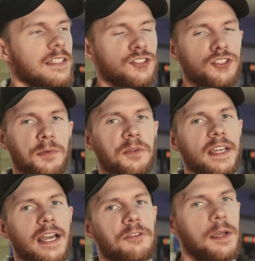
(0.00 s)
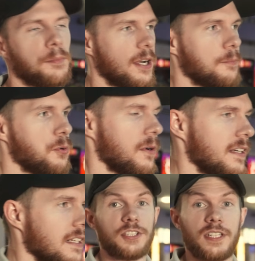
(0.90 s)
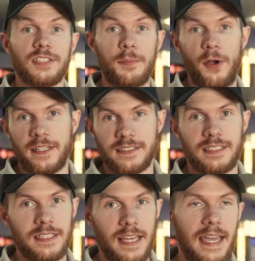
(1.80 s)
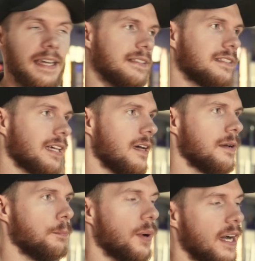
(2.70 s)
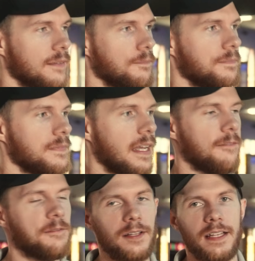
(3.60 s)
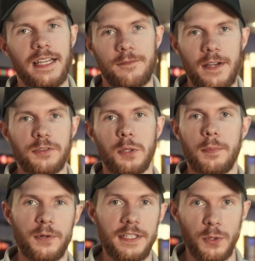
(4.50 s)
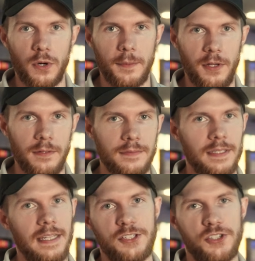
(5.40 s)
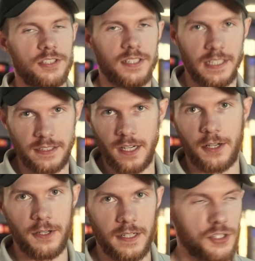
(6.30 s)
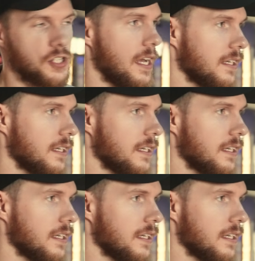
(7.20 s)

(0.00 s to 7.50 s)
is smoothing out that break point just because the ball can see the heads. But I feel like if I throw it pretty normal, it's just gonna duck, hook, and check.